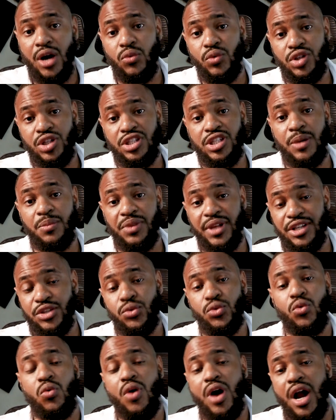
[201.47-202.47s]
which is something that's
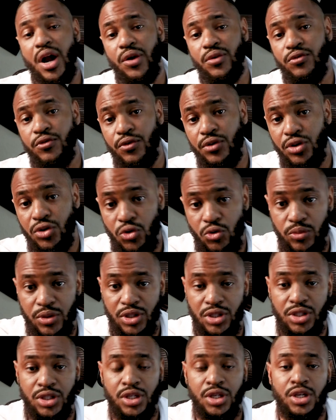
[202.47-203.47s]
required for
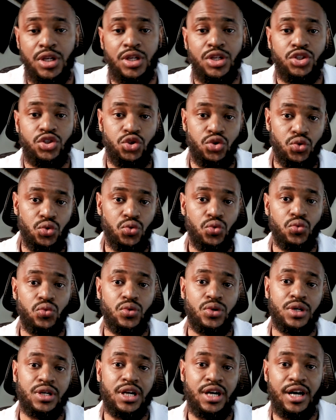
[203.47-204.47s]
Cubans
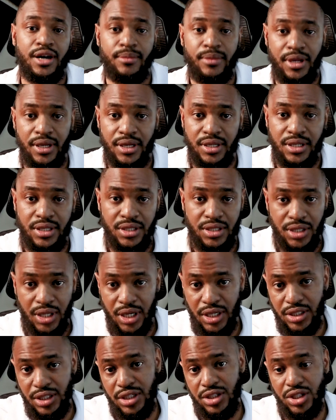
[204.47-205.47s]
to come
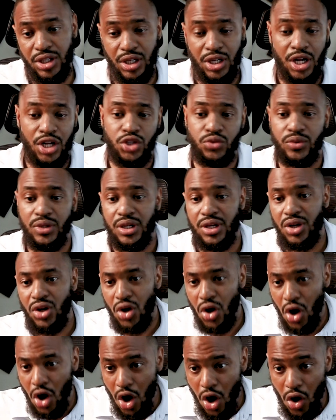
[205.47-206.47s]
into the country,
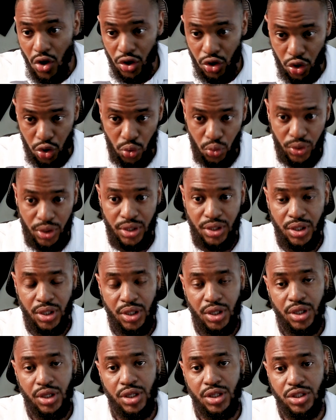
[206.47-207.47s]
all included
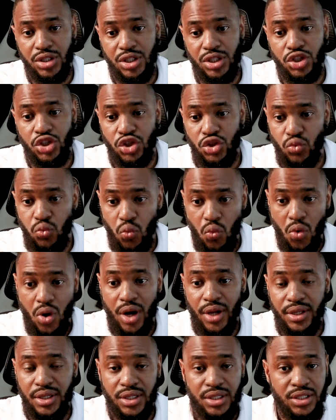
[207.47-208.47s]
into just
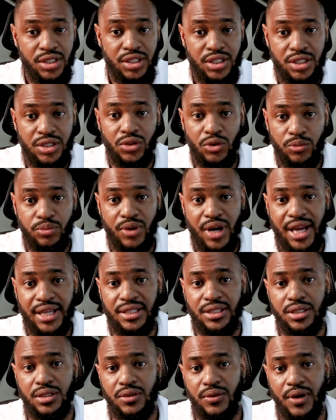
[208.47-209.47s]
one single
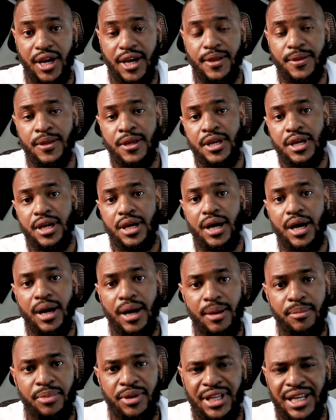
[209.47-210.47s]
price, right?
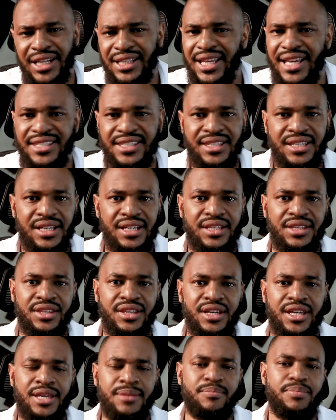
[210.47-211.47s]
But nonetheless,
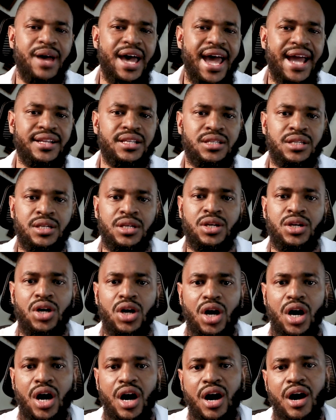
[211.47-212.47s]
the impact
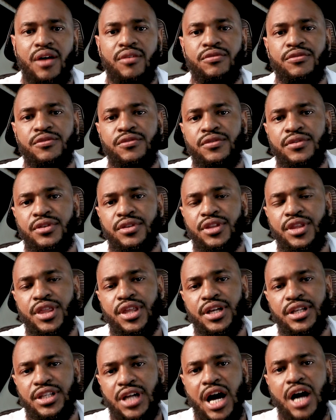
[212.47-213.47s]
of
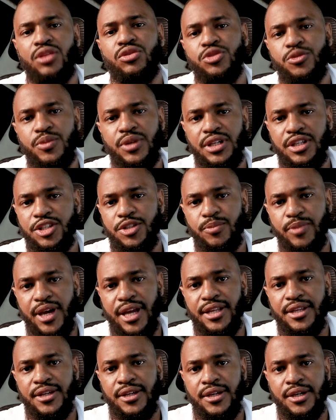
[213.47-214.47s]
the dollars being
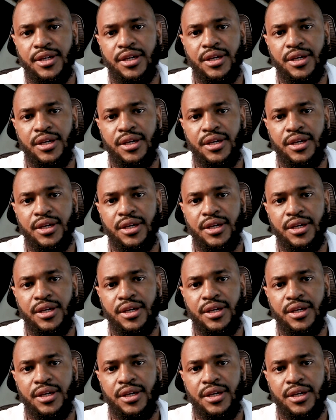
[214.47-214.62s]
spent,